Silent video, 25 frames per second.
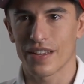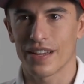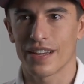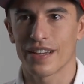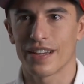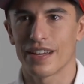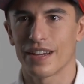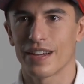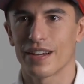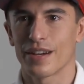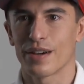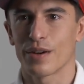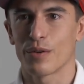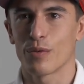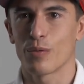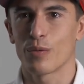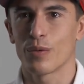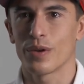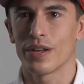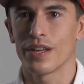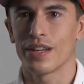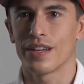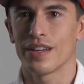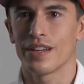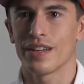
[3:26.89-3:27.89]
Uh,
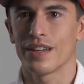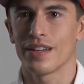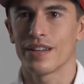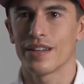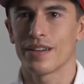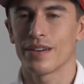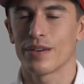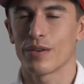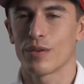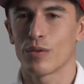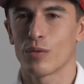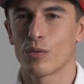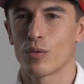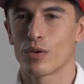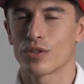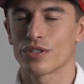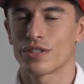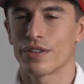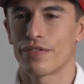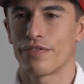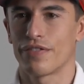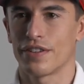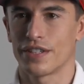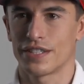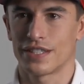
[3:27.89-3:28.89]
we was
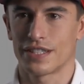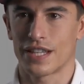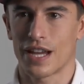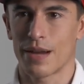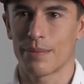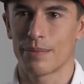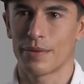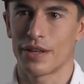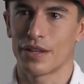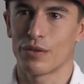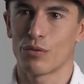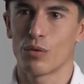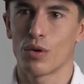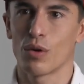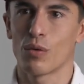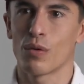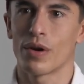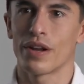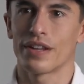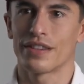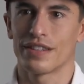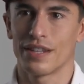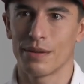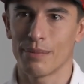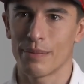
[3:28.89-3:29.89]
the first time that we
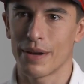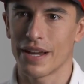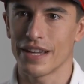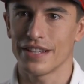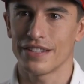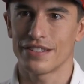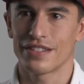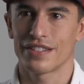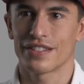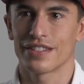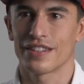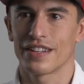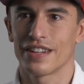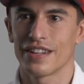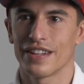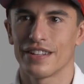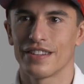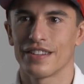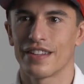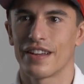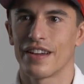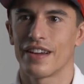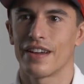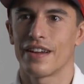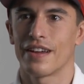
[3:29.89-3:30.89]
were teammates
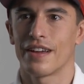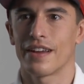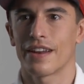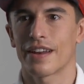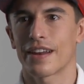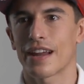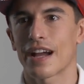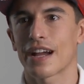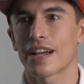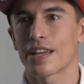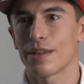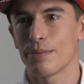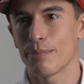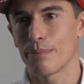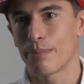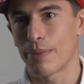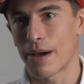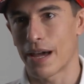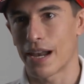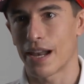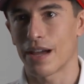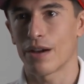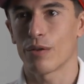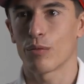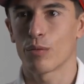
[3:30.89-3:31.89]
in the RACC
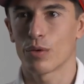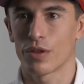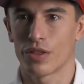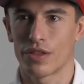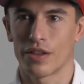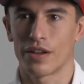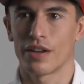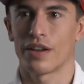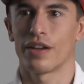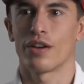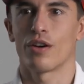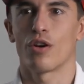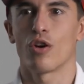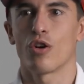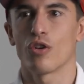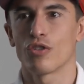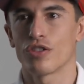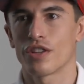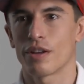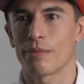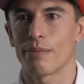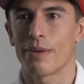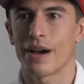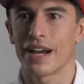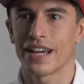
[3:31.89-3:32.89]
Impala with uh, on
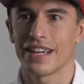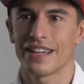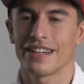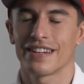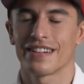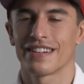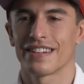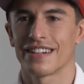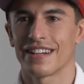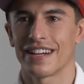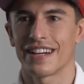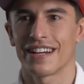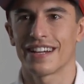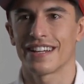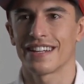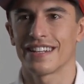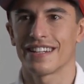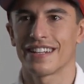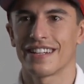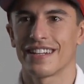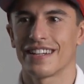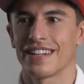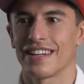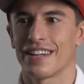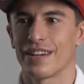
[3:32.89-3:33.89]
the bike,
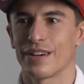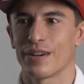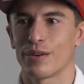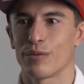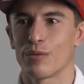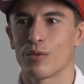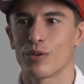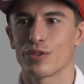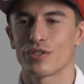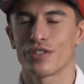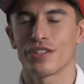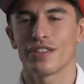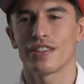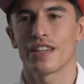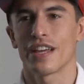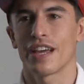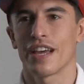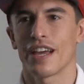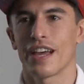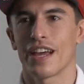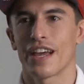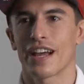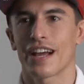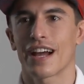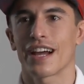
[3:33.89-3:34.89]
and uh, was in
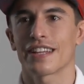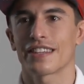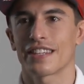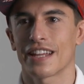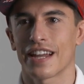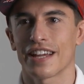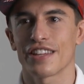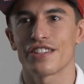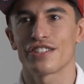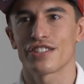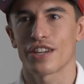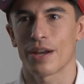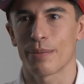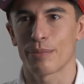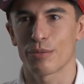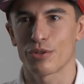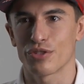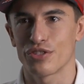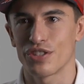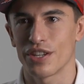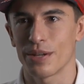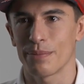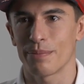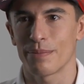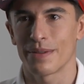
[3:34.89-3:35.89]
the Catalan
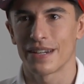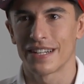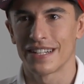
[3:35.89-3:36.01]
Championship.